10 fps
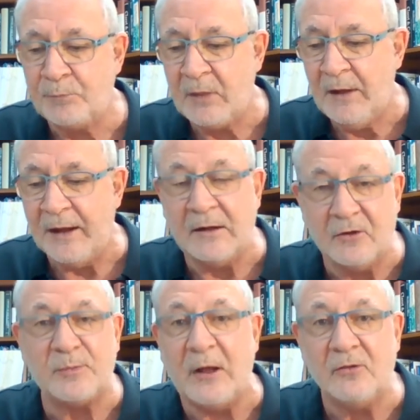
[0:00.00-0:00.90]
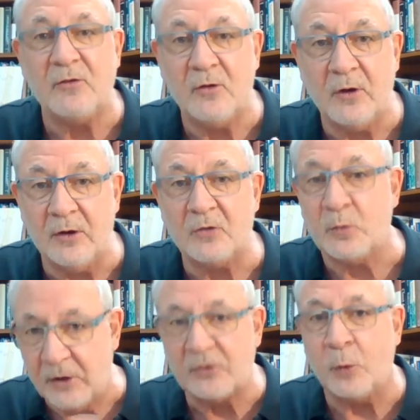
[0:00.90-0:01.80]
And
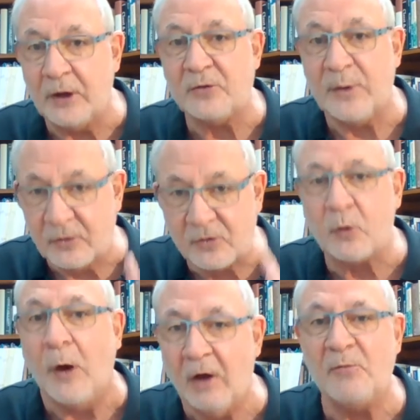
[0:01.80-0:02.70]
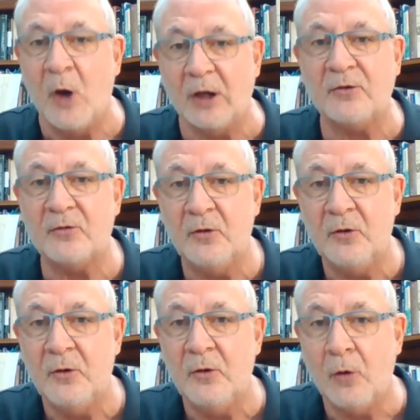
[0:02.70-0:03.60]
this wine spends 12 months
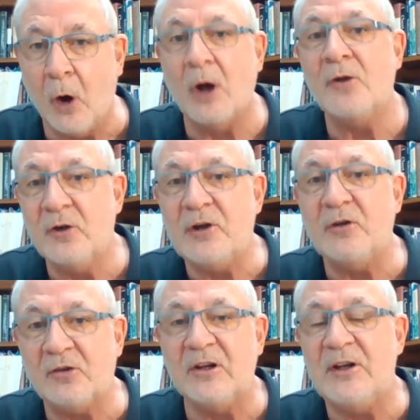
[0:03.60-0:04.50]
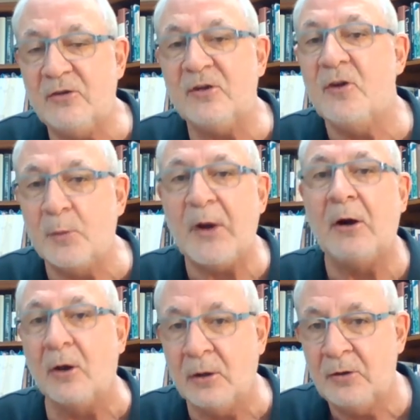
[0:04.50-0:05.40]
on the yeast lees in the
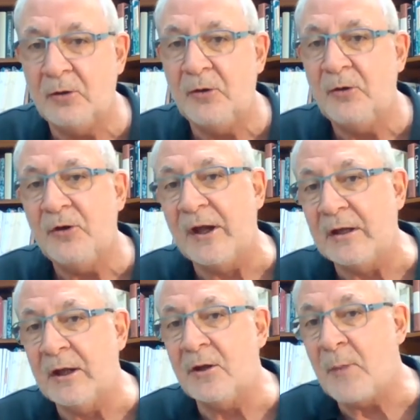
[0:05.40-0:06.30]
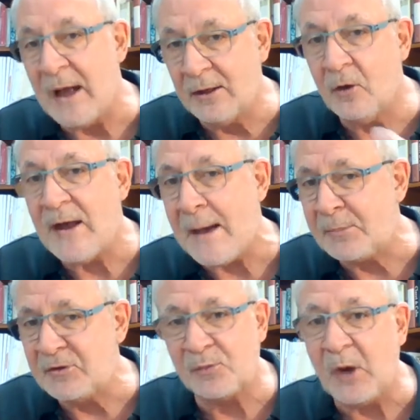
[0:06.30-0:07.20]
barrel, and then the malo
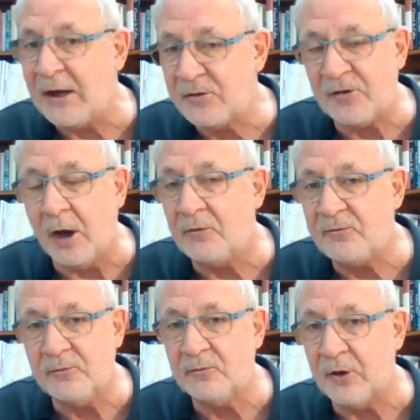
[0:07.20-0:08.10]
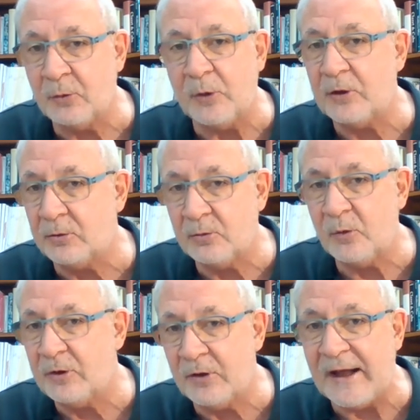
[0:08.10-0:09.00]
happens by itself. Again, we
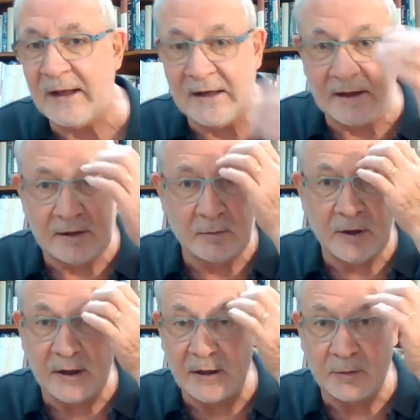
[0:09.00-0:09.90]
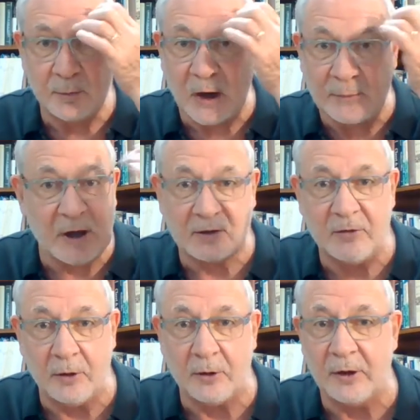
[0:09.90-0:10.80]
don't add any
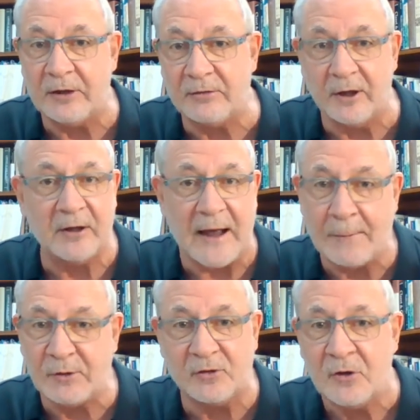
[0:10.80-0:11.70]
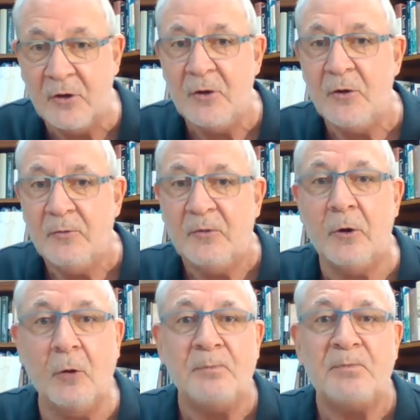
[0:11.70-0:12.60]
bacteria or anything. It happens. Let
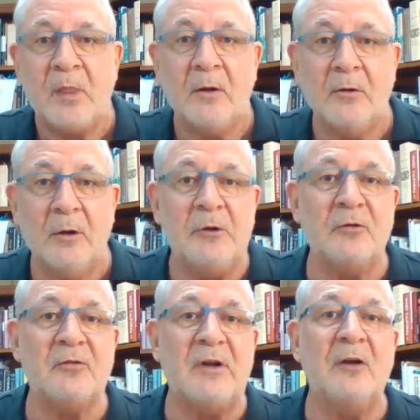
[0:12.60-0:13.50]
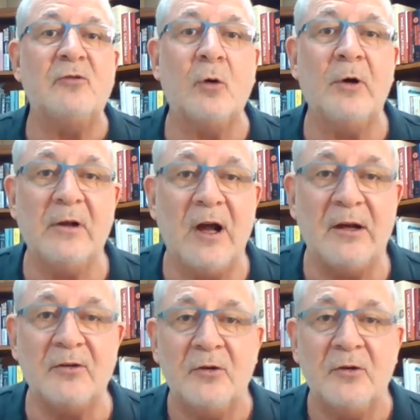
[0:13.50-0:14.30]
me just editorialize.